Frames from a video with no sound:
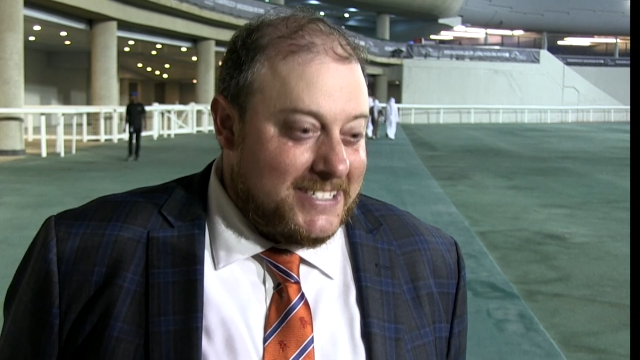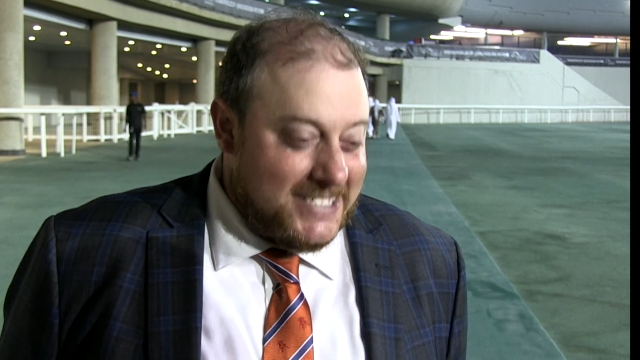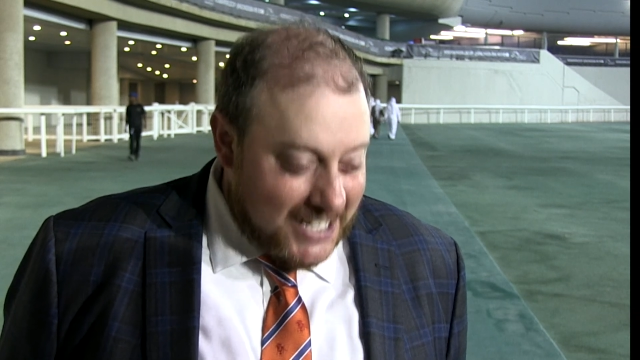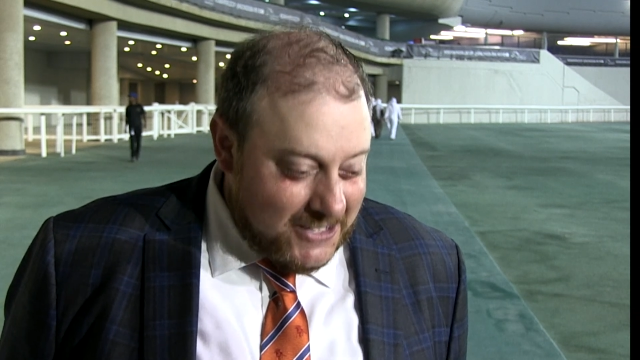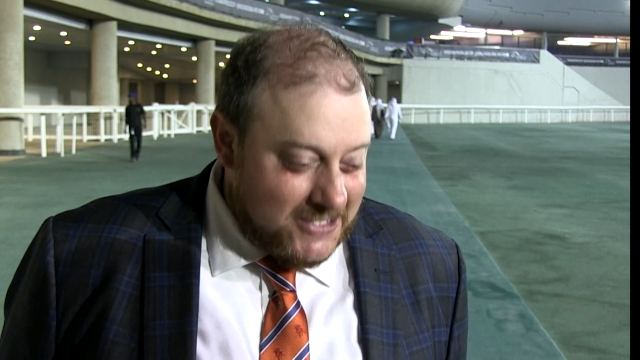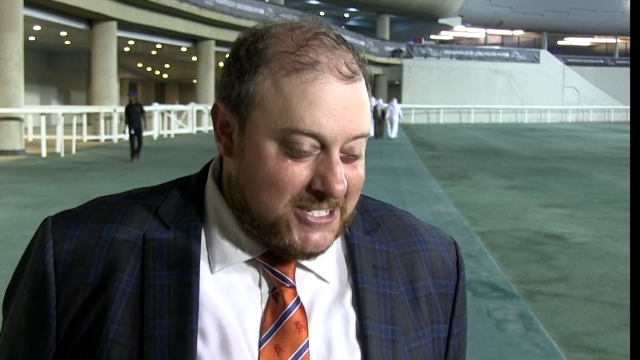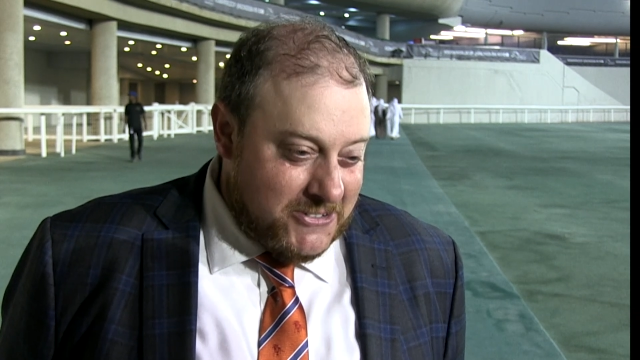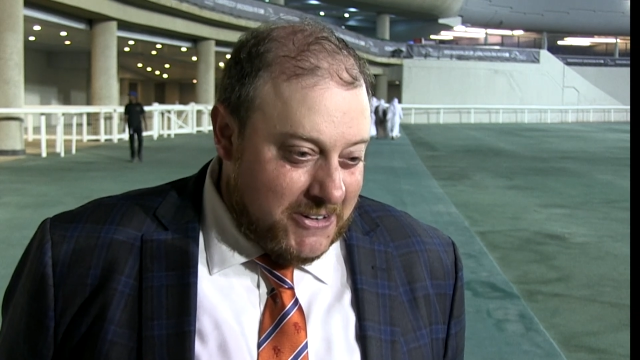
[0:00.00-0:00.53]
I said,
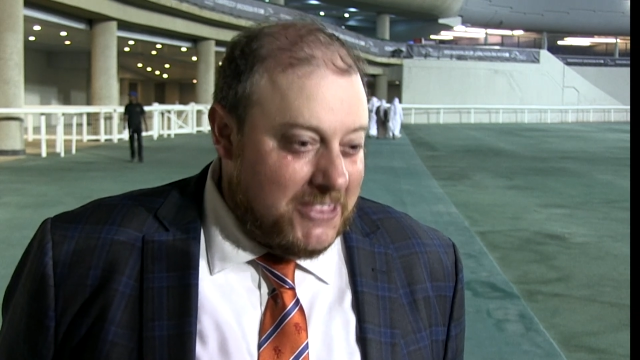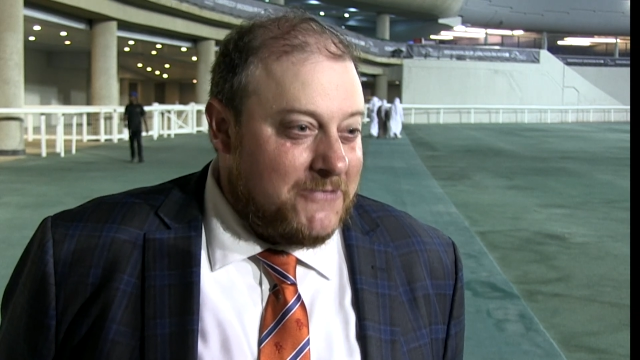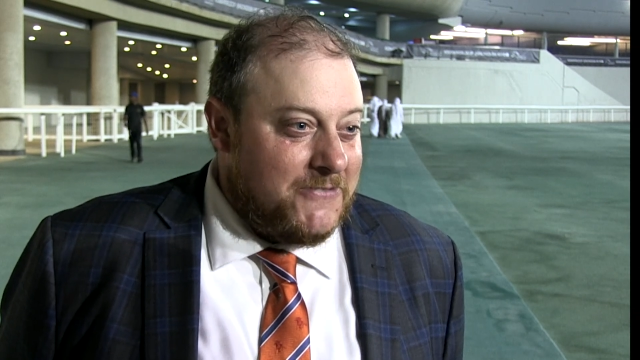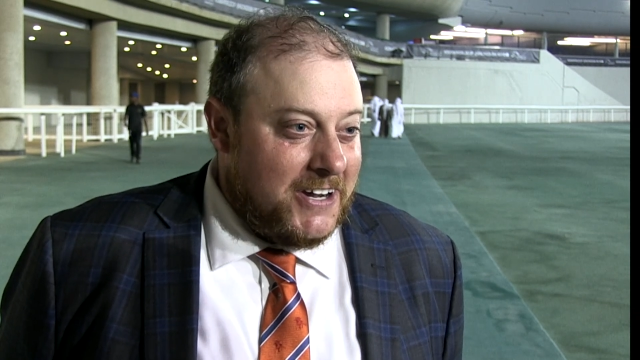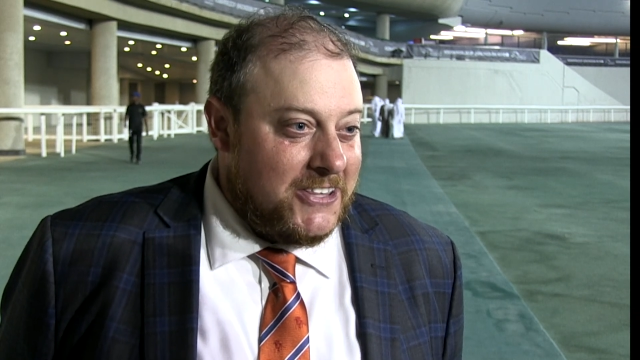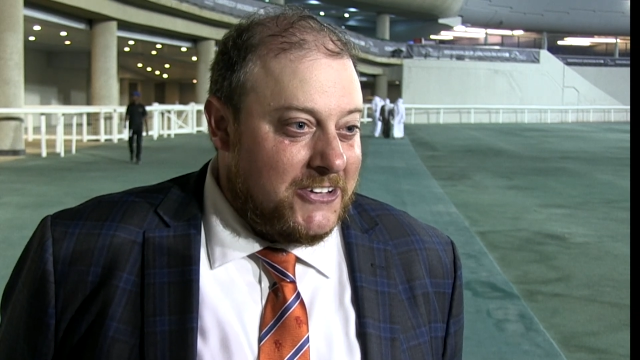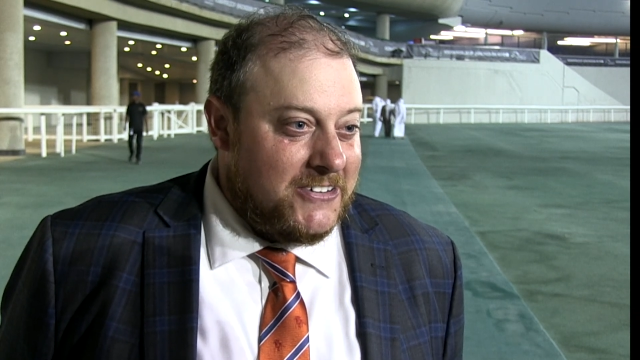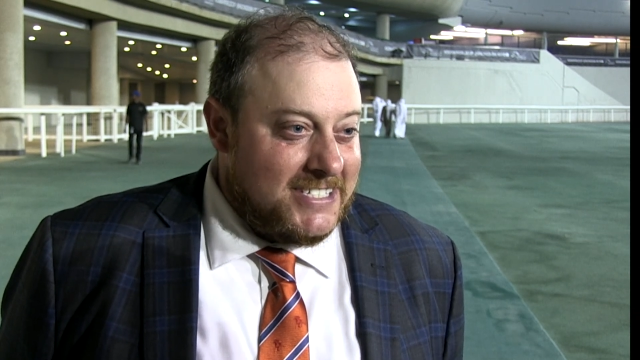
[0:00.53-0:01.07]
I used to train the
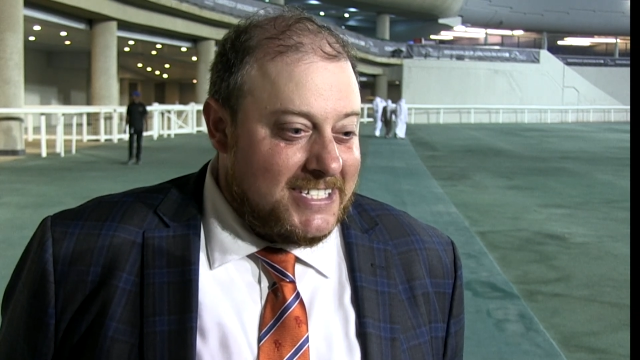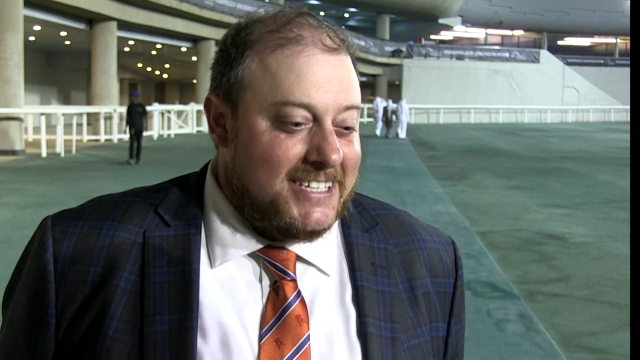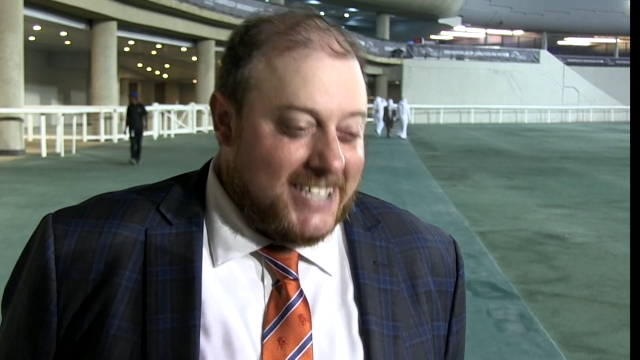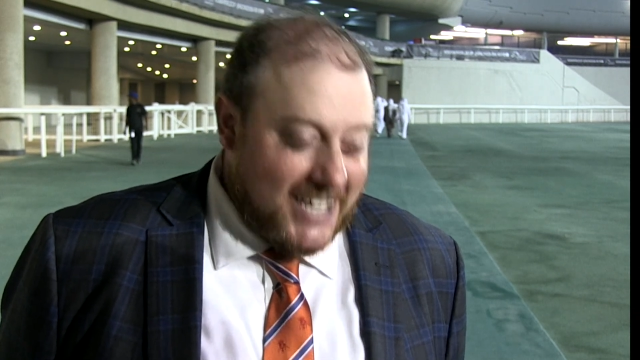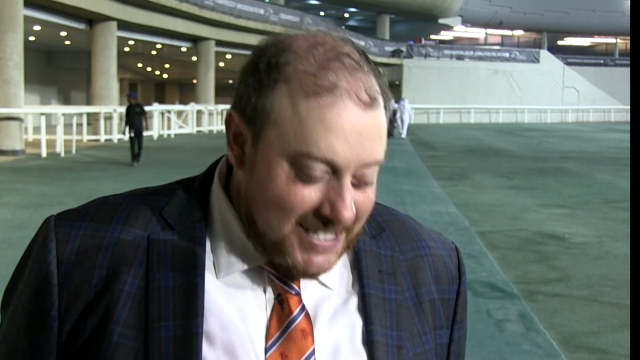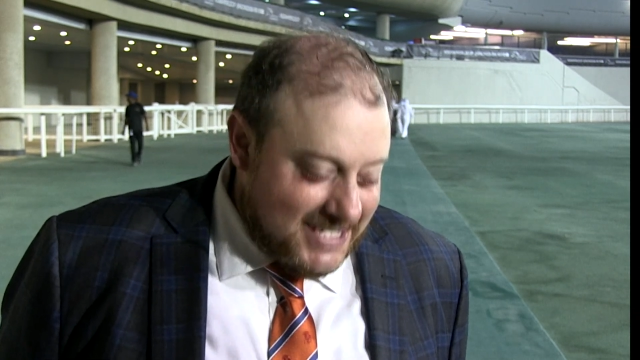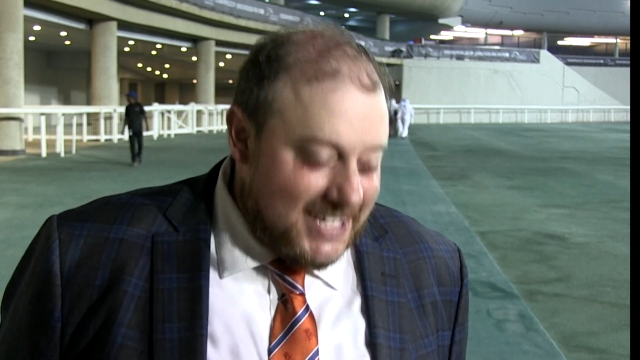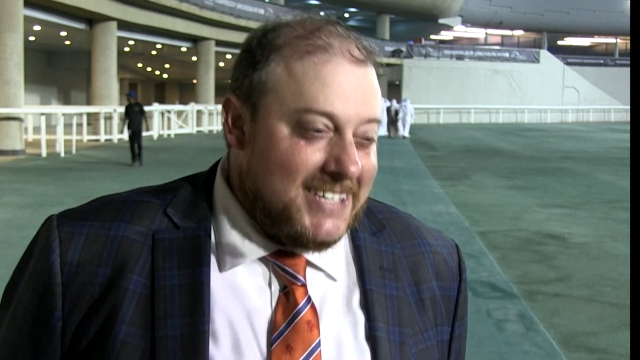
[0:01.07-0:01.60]
father. He'd say,
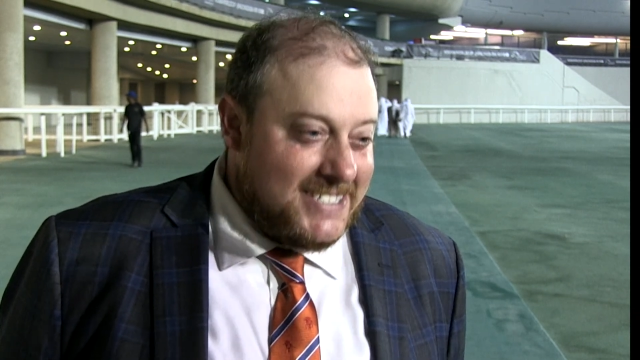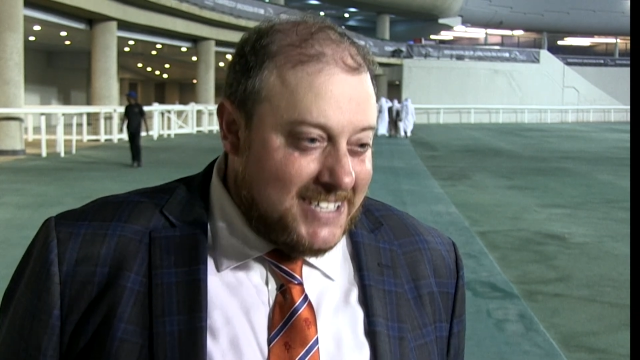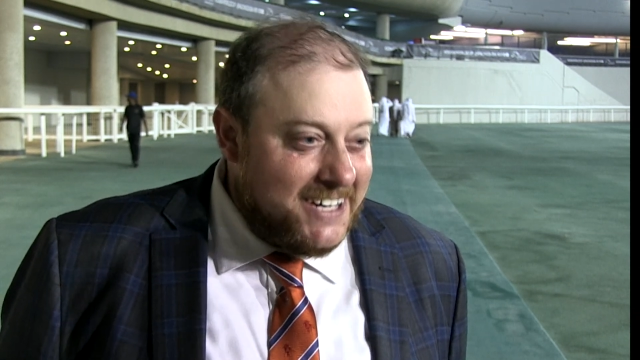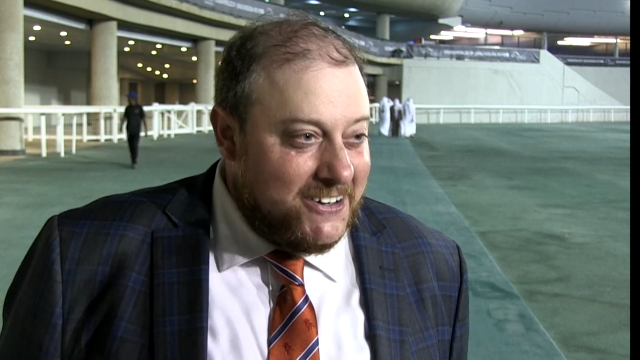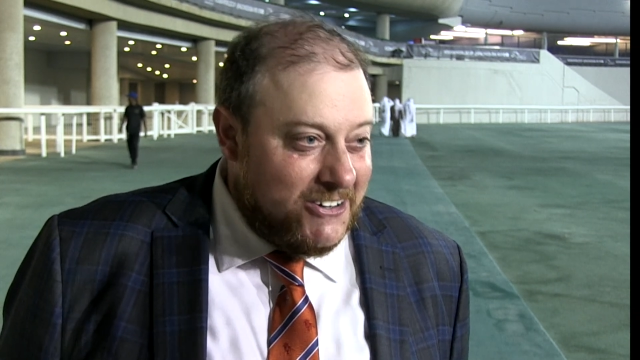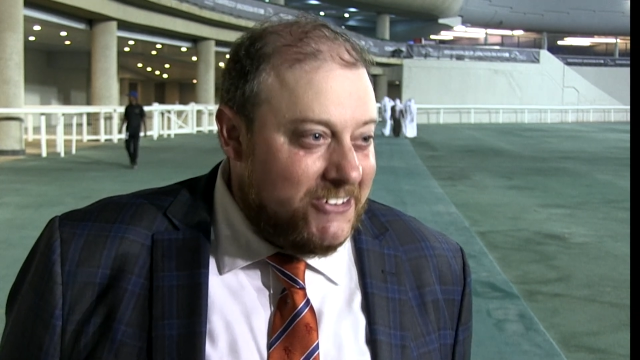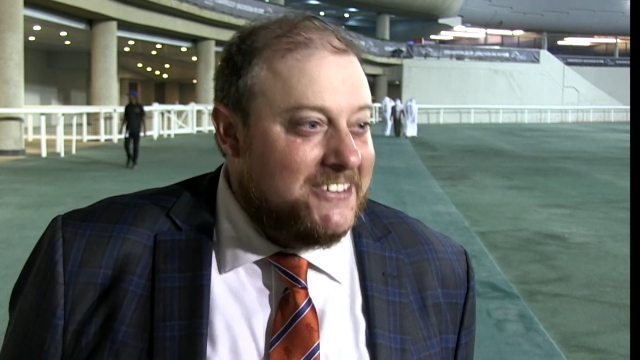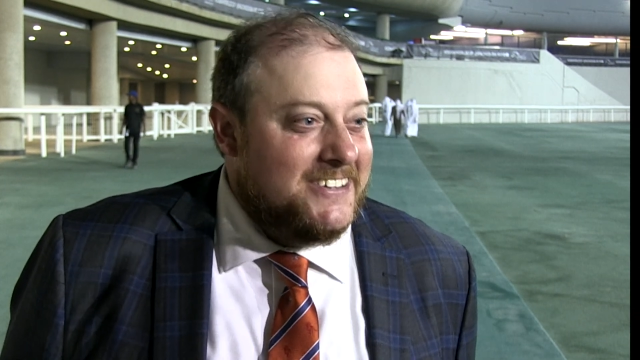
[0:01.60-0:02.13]
yes, yes, I
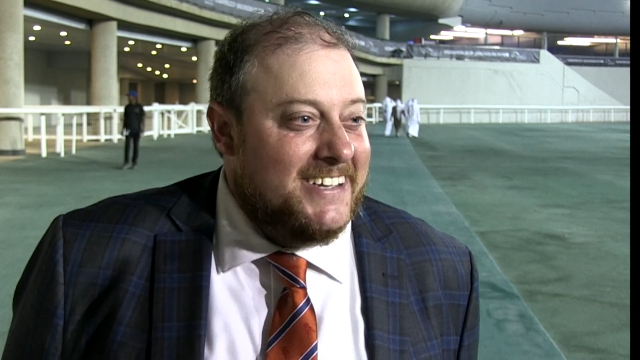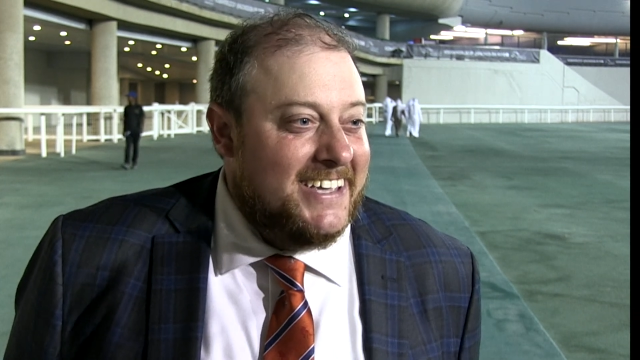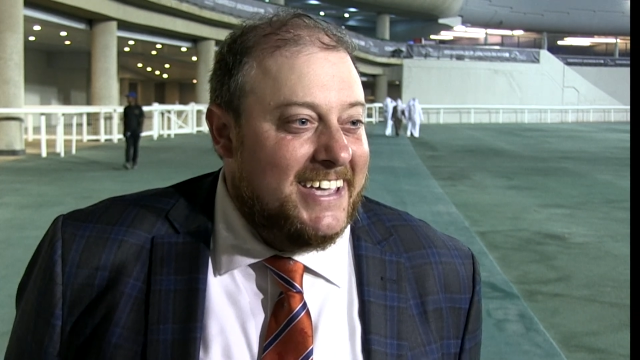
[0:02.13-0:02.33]
know.